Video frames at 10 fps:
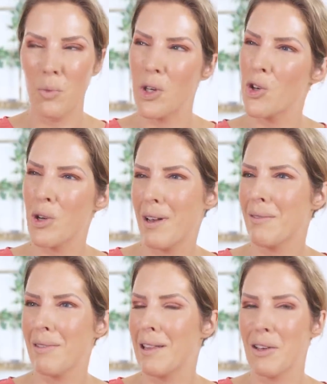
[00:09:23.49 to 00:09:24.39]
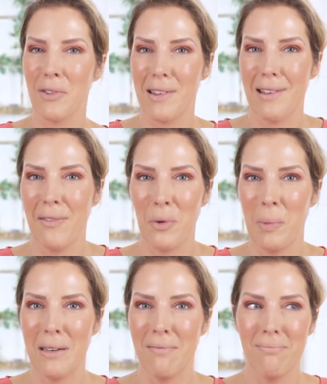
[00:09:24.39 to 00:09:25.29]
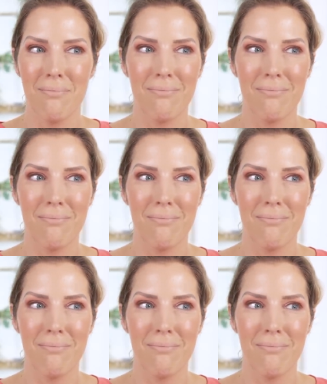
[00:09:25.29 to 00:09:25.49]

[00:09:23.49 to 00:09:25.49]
which I don't think there's ever been